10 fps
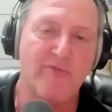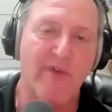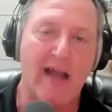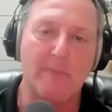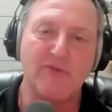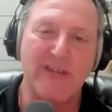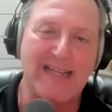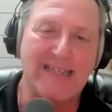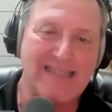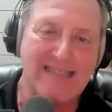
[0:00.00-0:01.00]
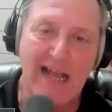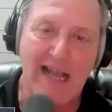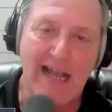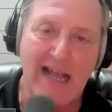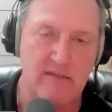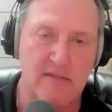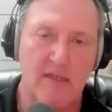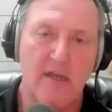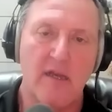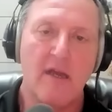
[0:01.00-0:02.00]
of items in
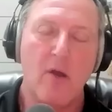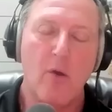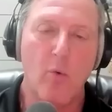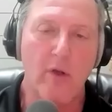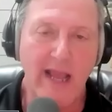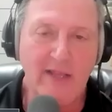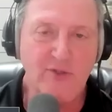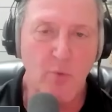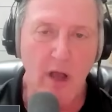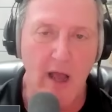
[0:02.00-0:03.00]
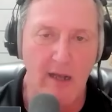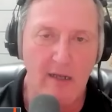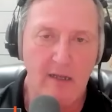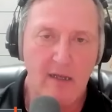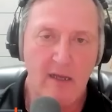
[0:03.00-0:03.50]
seconds. Well, guess what?